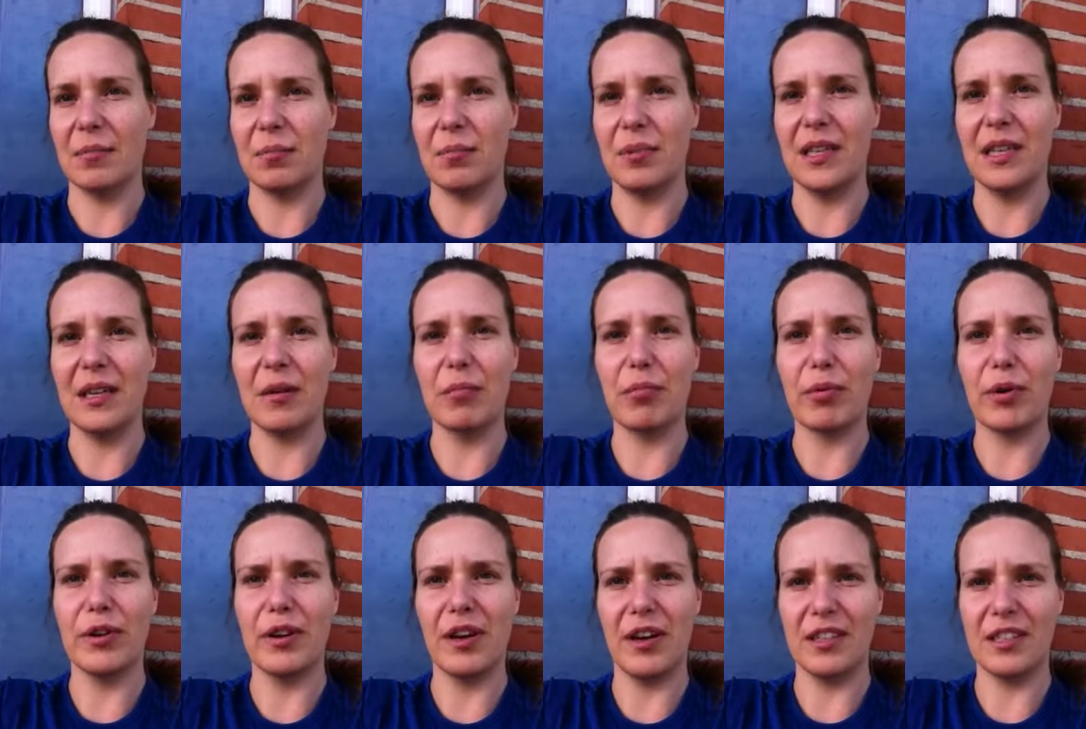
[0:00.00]
being
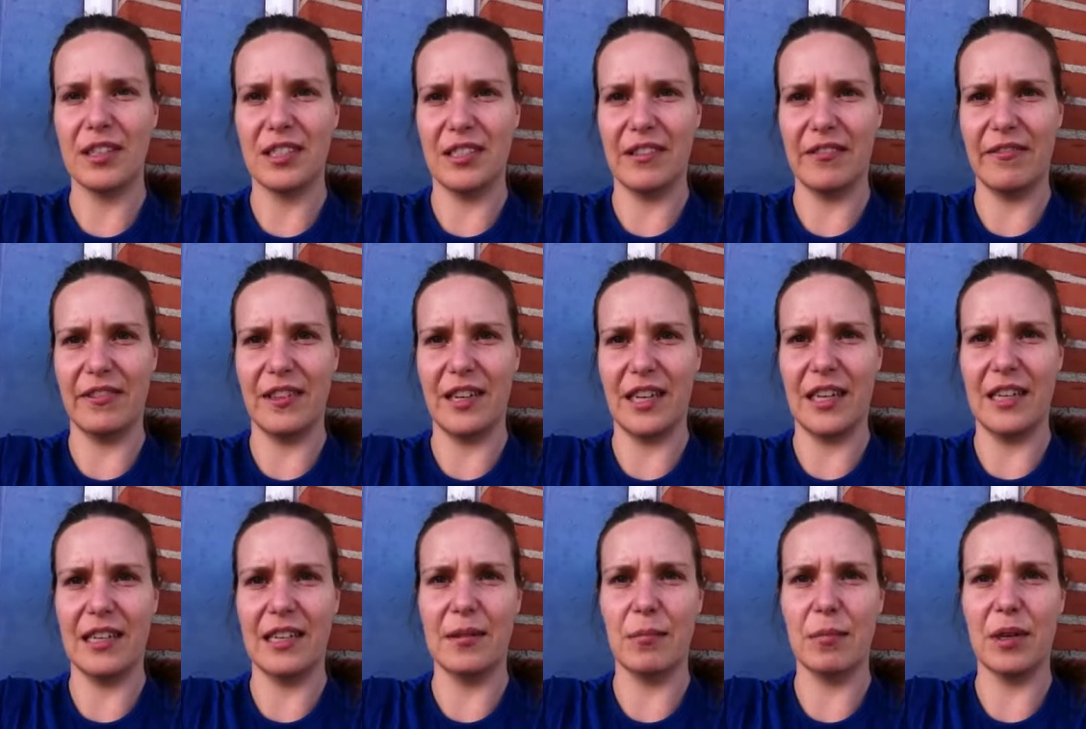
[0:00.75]
productive
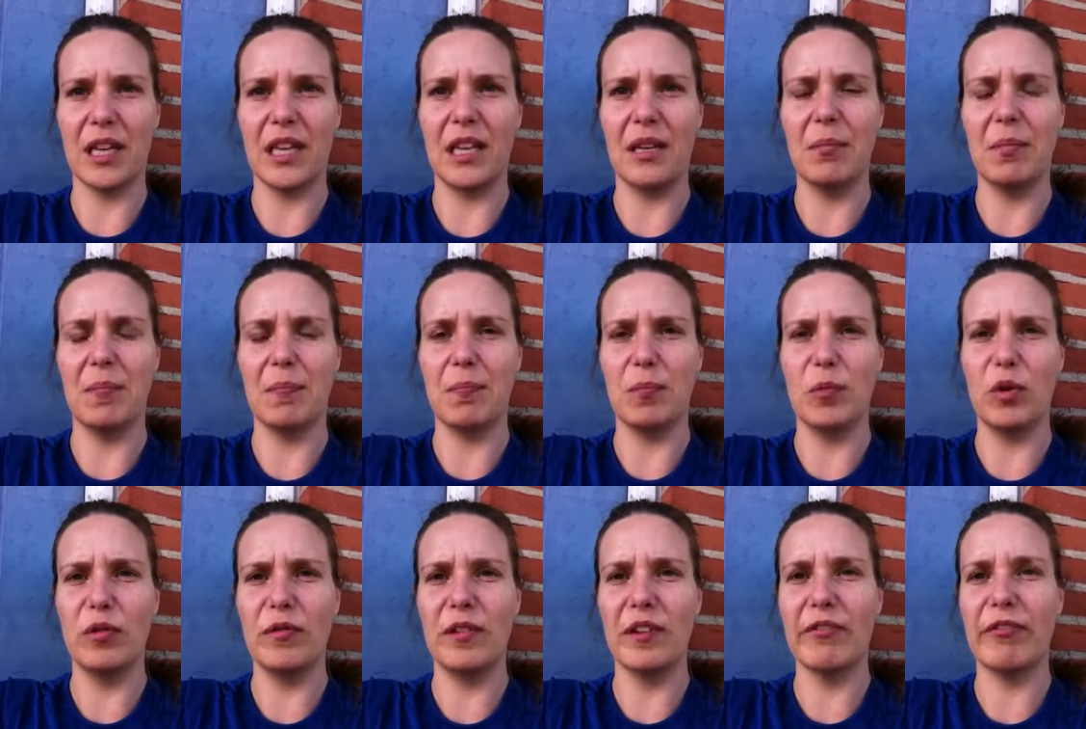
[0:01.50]
and keep
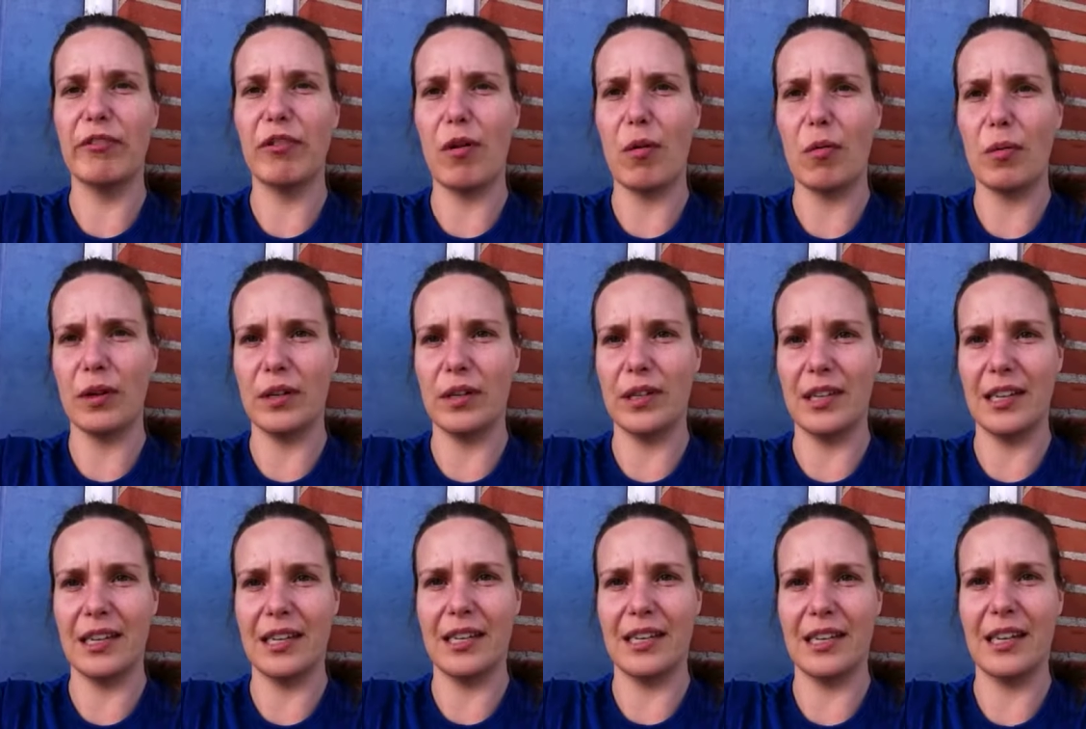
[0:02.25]
moving
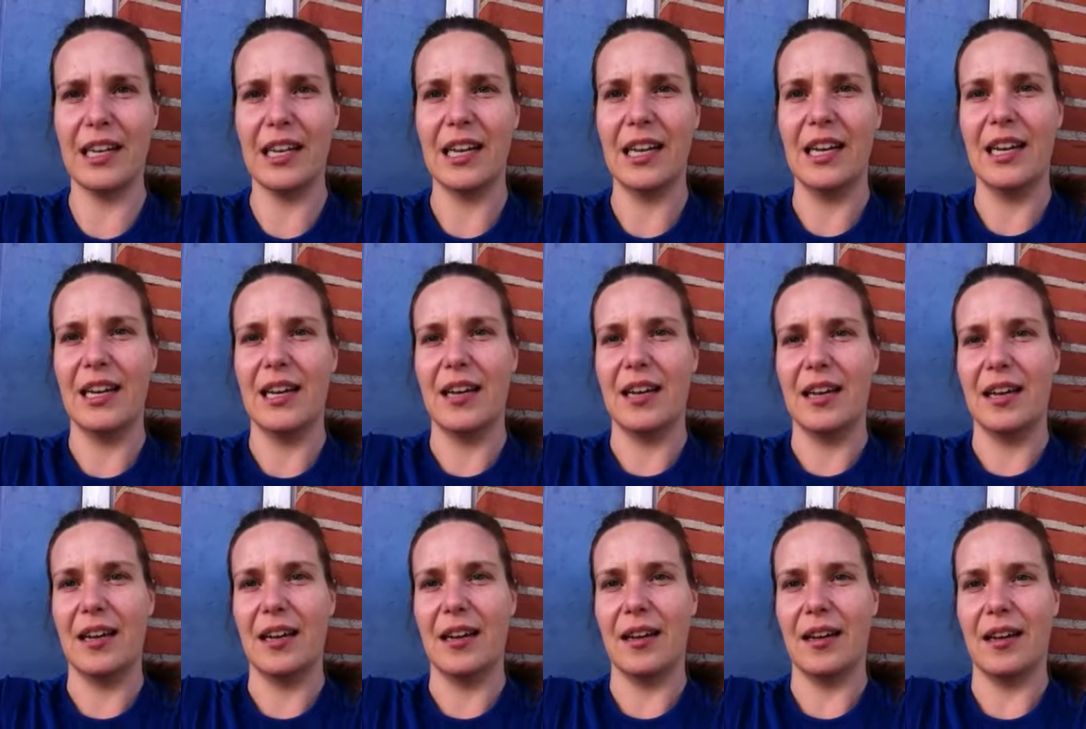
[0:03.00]
forward and
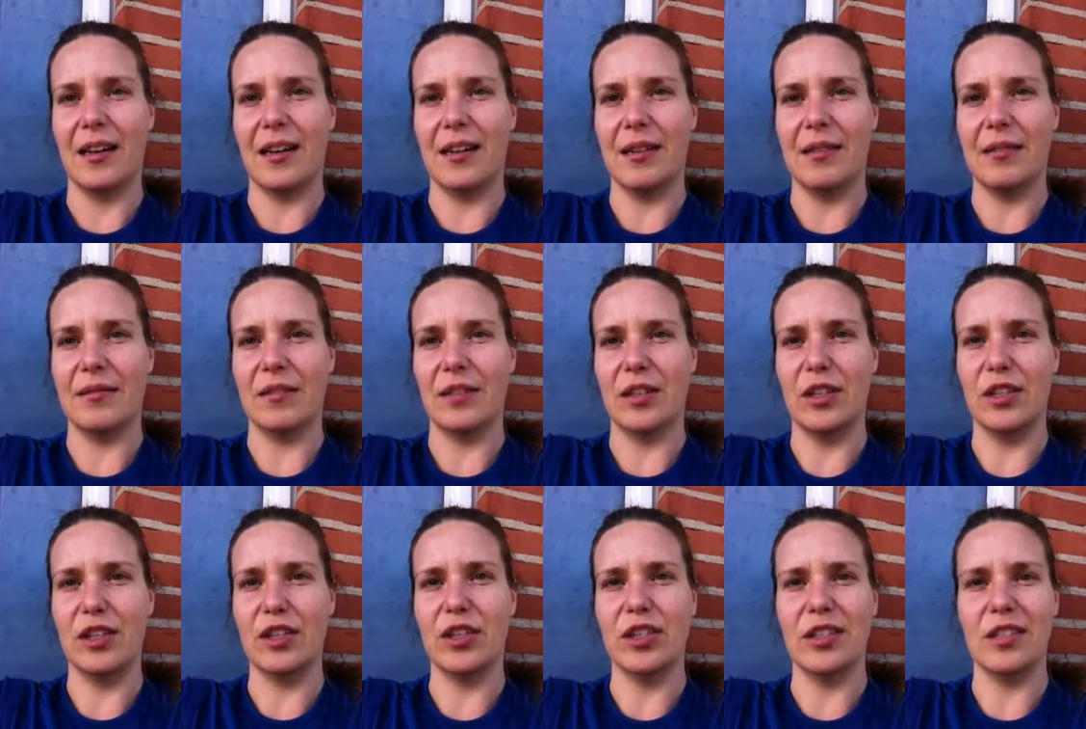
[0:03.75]
uh,
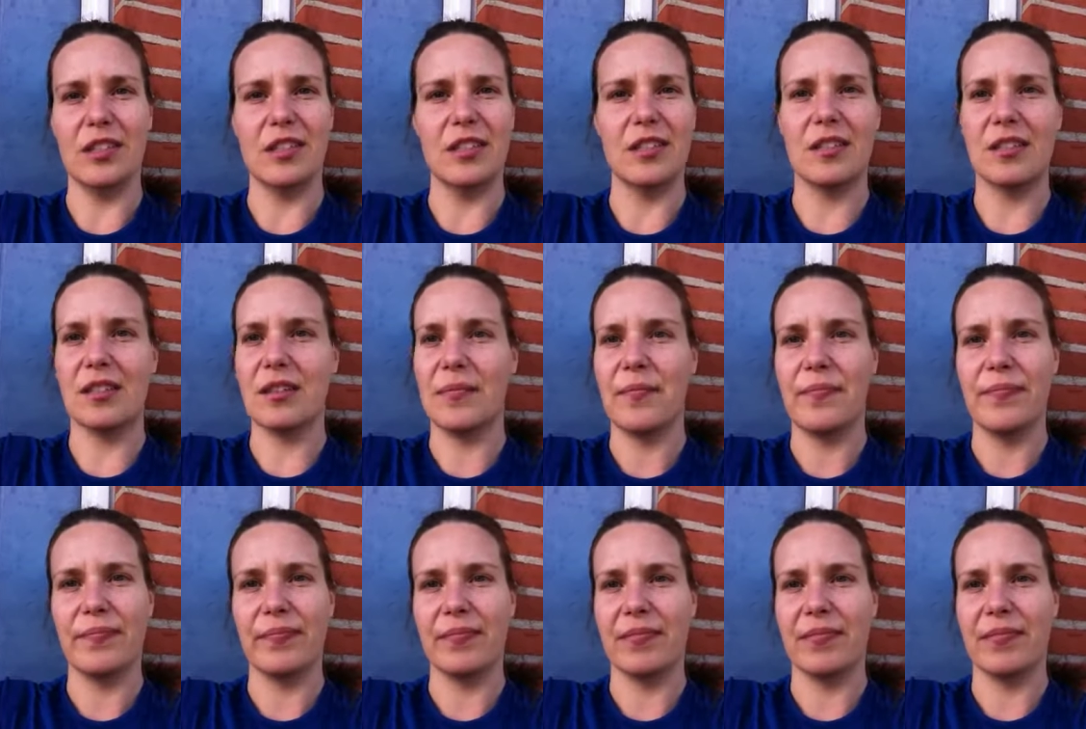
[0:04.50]
not just